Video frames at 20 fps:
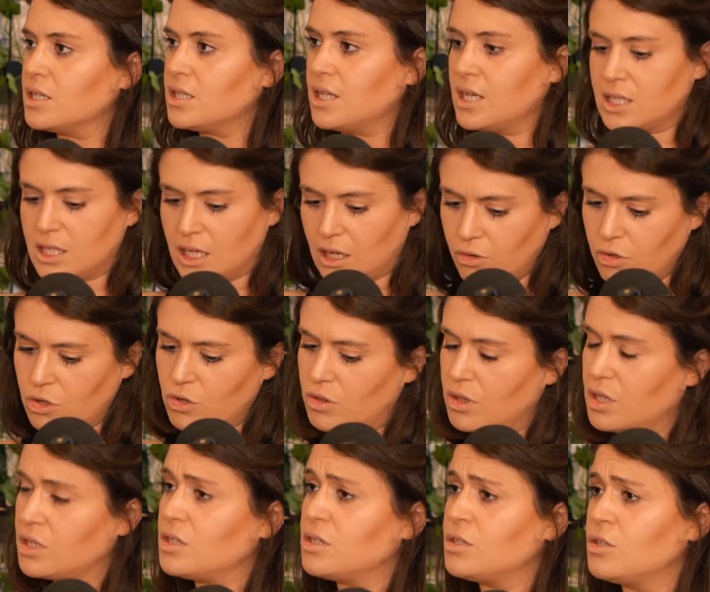They tell you
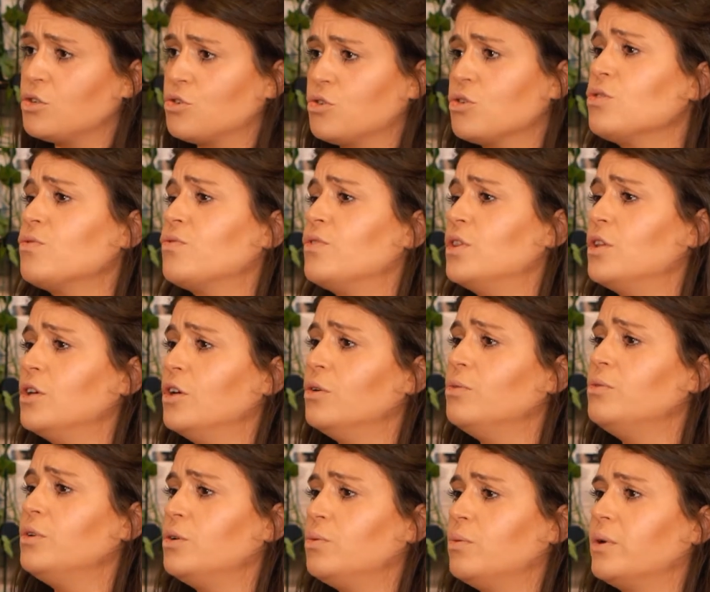this is the truth and the
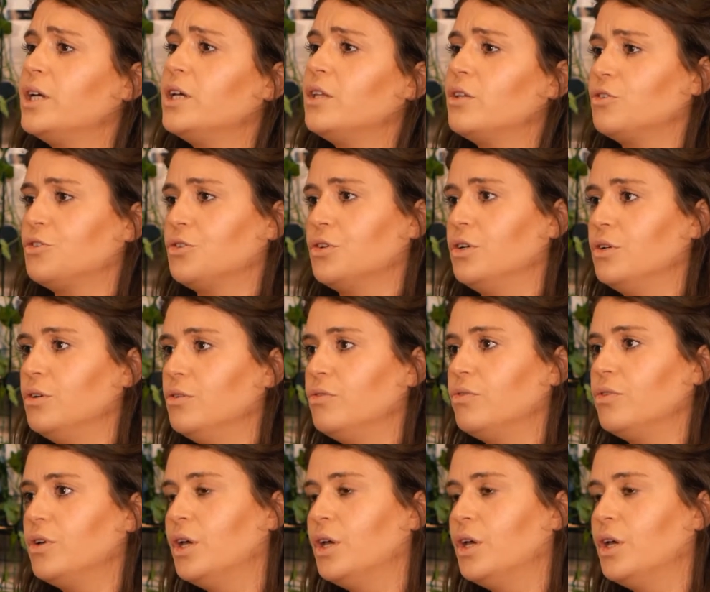only way the truth.